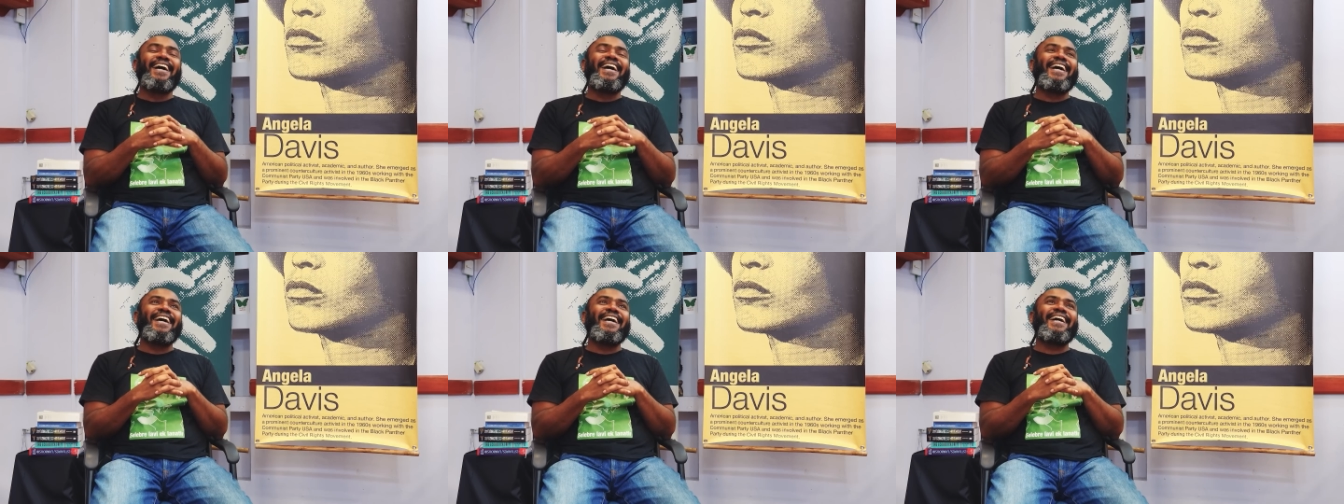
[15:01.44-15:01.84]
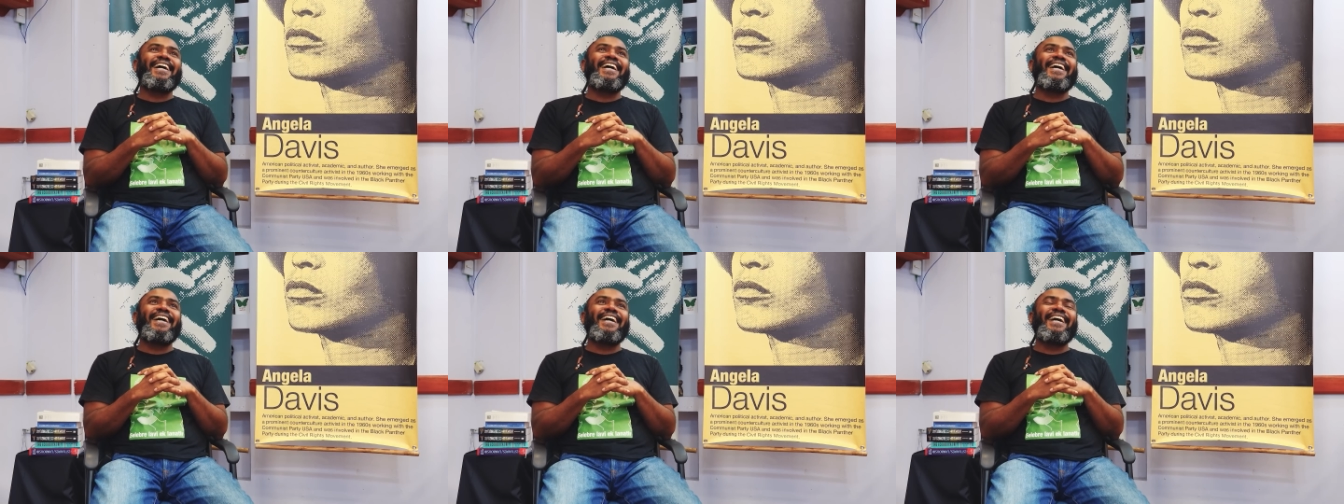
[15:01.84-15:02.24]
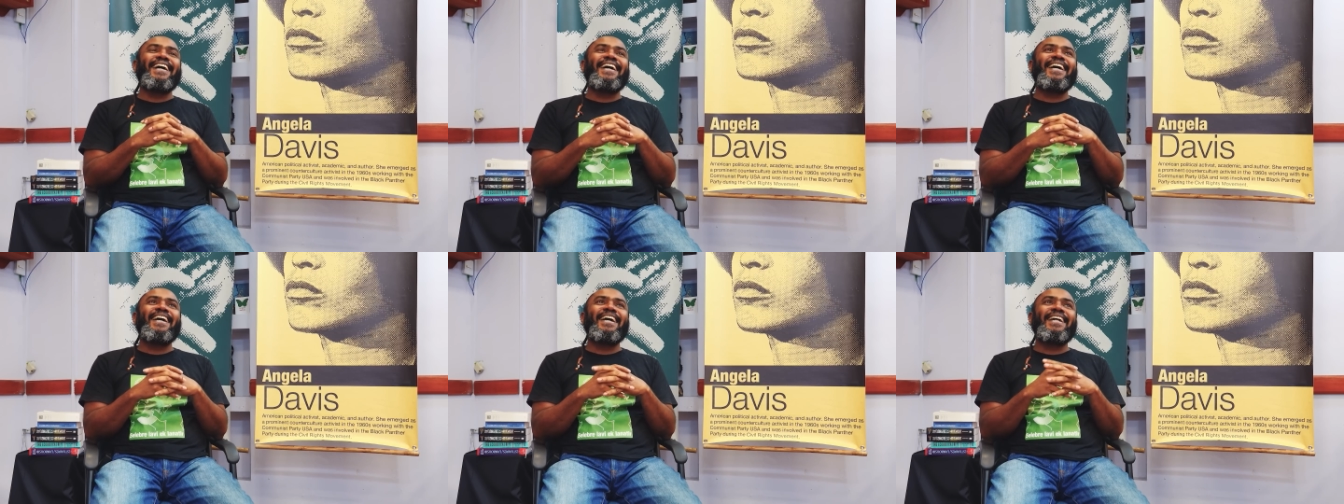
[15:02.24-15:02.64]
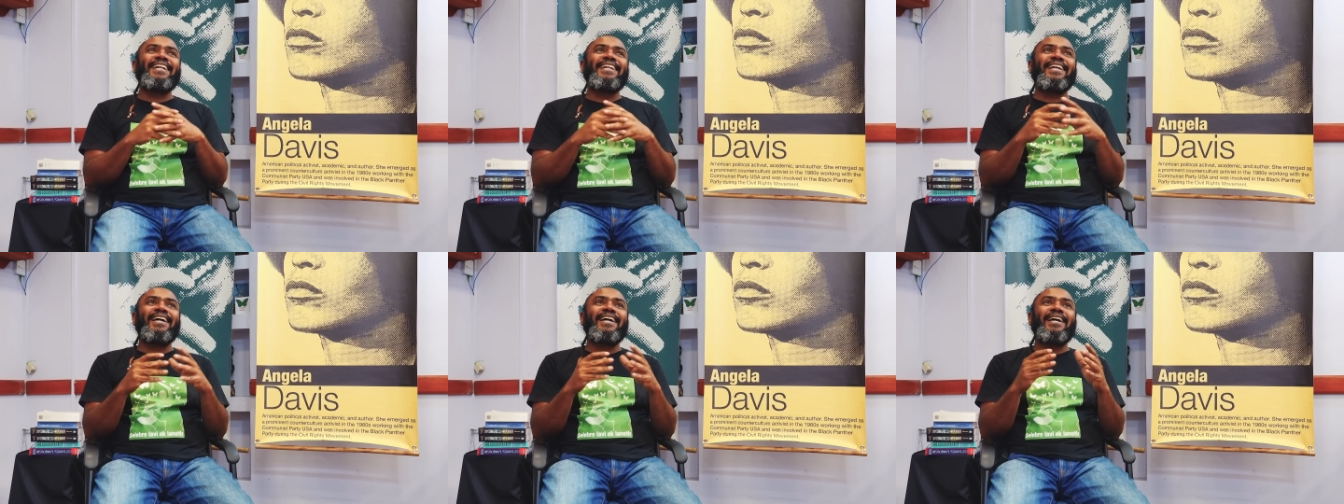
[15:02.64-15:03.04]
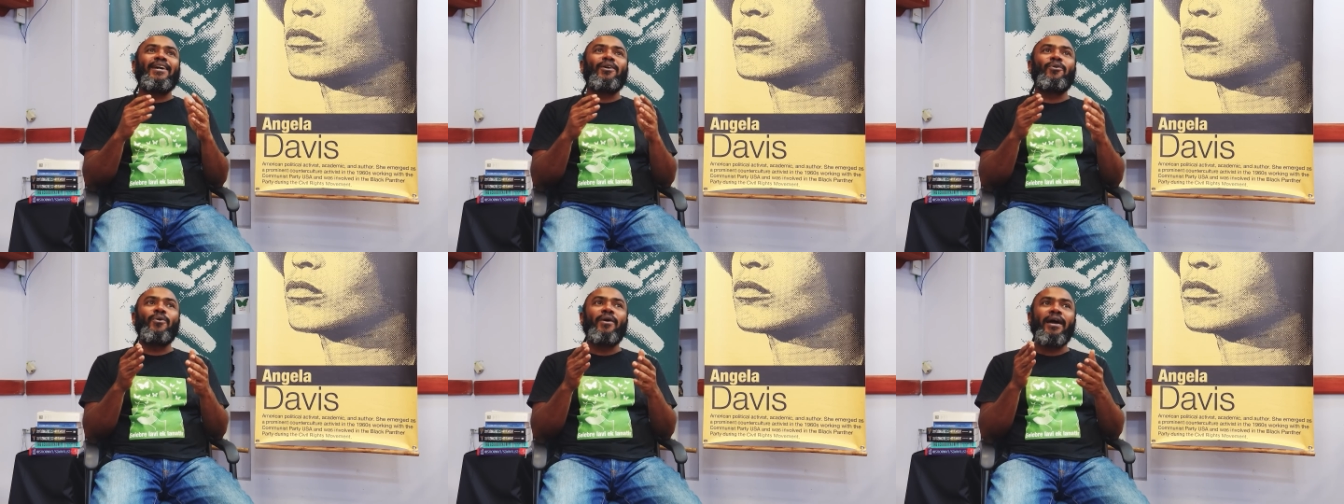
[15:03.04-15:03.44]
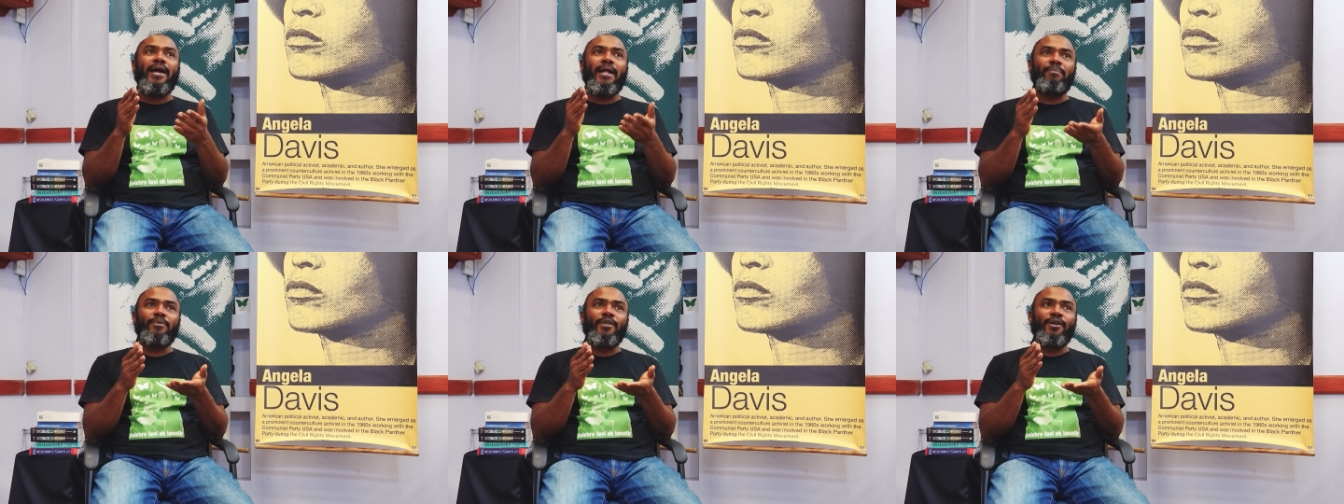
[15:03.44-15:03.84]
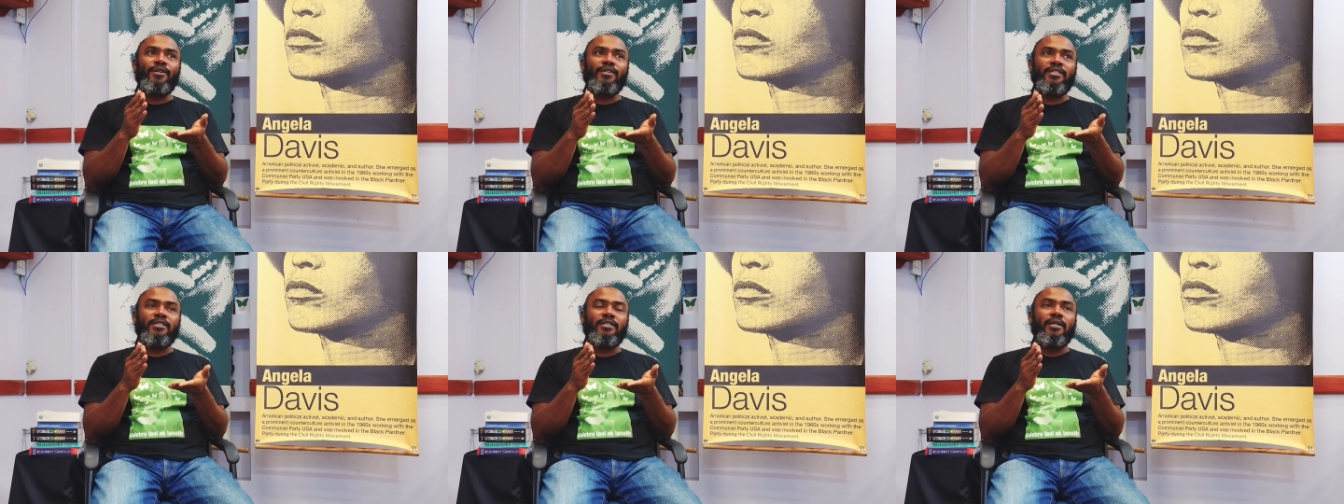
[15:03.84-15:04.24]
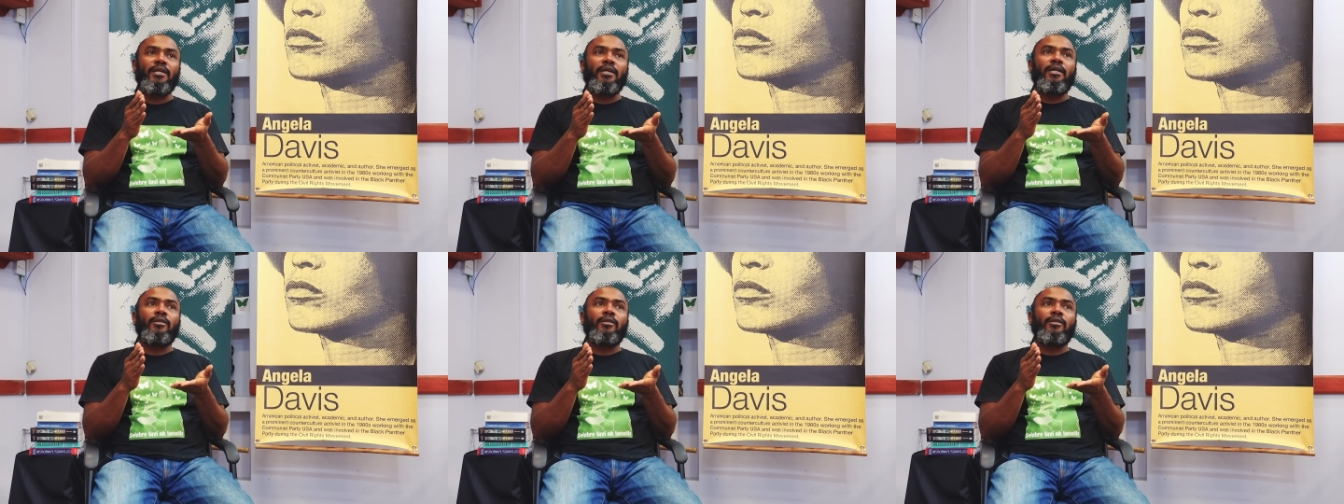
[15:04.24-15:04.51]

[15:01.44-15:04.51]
and who helped us